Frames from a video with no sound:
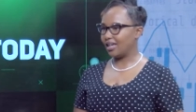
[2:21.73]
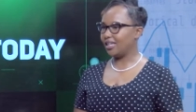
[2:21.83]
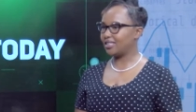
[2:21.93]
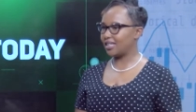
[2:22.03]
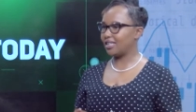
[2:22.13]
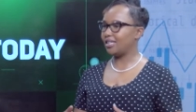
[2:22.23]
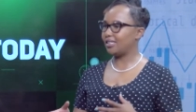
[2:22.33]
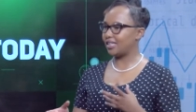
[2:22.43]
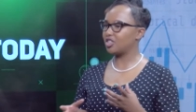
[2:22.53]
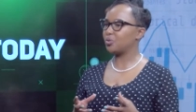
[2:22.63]
And yeah. he said he
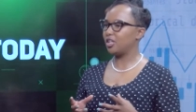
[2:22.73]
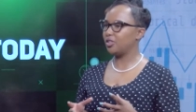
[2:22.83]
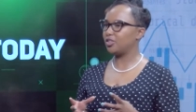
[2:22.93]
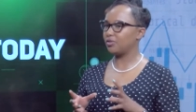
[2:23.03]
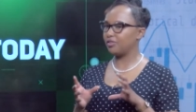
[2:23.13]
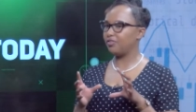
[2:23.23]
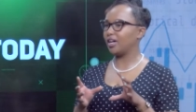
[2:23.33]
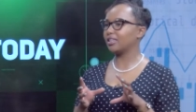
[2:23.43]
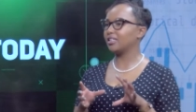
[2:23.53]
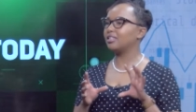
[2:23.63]
tends to allude to the
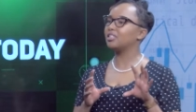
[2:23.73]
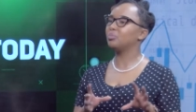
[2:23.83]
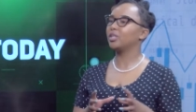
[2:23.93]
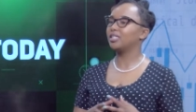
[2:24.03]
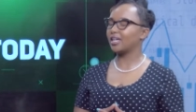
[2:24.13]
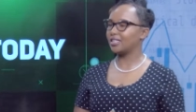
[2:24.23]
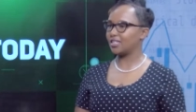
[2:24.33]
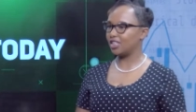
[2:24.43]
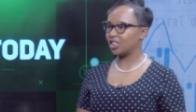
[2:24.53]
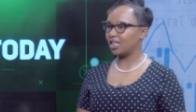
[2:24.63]
fact that the
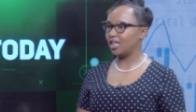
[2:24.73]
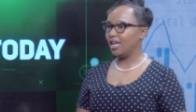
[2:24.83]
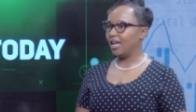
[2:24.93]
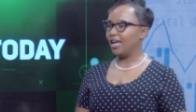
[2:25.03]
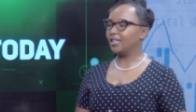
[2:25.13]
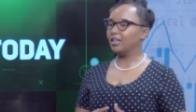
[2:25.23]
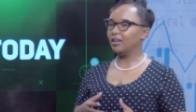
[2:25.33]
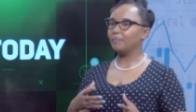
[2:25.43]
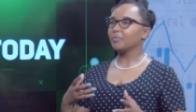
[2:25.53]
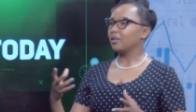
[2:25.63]
demonetization and
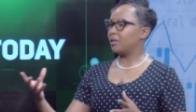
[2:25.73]
the,